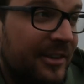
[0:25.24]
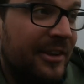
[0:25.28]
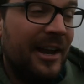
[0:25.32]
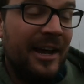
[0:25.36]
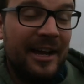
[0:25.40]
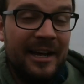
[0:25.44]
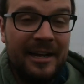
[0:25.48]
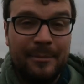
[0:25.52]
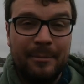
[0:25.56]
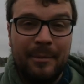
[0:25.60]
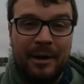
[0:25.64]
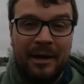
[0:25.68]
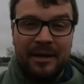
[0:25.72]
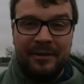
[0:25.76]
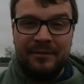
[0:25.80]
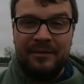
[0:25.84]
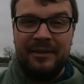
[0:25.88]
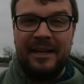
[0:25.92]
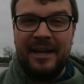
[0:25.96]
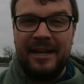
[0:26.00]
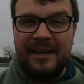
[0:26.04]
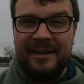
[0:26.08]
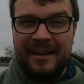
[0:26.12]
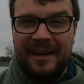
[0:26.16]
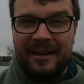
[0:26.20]
tonight it might
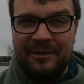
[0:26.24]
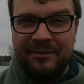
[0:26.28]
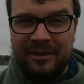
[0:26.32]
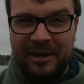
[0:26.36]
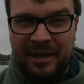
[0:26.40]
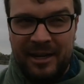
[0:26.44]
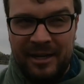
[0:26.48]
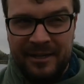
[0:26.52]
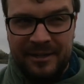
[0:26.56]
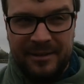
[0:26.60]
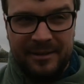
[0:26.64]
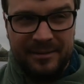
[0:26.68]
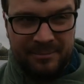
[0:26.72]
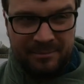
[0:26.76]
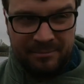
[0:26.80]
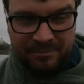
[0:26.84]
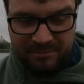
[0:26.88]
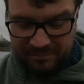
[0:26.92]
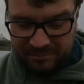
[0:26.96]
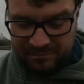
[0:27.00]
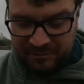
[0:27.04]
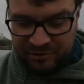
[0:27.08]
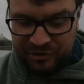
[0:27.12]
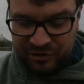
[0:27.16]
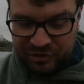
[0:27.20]
even get down to like
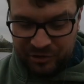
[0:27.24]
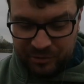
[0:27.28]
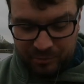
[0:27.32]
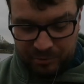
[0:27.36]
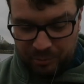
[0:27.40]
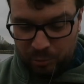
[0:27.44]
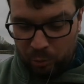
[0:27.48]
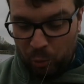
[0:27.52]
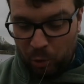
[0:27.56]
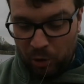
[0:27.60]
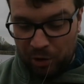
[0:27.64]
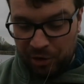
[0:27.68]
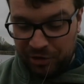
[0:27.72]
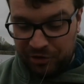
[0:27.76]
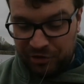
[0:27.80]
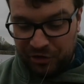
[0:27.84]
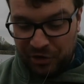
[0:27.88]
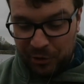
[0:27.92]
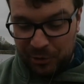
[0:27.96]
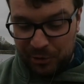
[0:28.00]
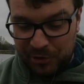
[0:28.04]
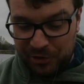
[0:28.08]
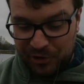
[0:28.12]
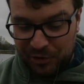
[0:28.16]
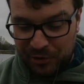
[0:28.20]
1 or
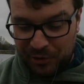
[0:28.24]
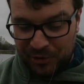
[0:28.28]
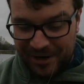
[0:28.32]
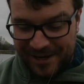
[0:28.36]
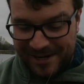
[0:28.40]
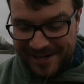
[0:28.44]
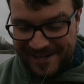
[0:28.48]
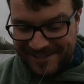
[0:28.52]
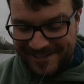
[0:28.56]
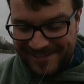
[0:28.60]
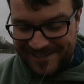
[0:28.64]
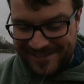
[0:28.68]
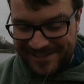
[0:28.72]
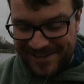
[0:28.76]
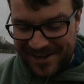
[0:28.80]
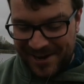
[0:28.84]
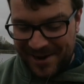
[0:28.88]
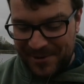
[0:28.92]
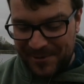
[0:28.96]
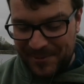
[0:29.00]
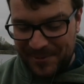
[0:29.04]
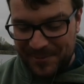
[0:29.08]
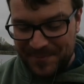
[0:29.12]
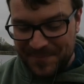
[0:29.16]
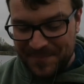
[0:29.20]
2 degrees.
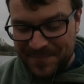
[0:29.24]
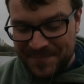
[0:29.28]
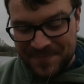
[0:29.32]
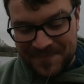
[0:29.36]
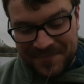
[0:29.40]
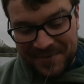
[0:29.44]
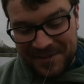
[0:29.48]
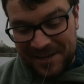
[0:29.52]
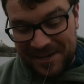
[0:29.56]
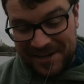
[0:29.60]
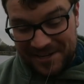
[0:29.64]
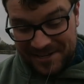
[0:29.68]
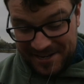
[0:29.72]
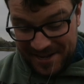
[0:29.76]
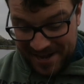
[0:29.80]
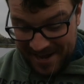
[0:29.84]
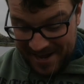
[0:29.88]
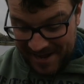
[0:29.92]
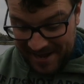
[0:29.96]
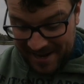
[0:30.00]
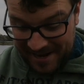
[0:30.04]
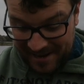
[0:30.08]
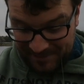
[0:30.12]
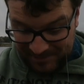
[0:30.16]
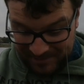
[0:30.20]
So
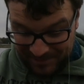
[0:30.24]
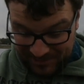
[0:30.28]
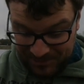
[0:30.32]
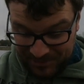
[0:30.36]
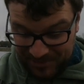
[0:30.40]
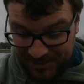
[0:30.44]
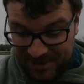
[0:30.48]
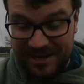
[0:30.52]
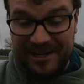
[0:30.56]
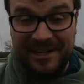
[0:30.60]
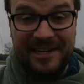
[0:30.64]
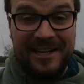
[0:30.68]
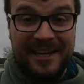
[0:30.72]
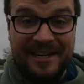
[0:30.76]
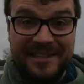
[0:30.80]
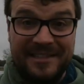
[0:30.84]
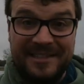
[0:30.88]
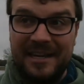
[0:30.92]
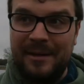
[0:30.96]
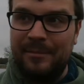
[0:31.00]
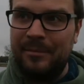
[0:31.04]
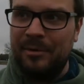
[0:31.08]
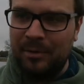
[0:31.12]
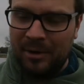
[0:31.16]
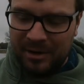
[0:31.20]
yeah, I'm just really keen
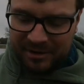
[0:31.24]
to get my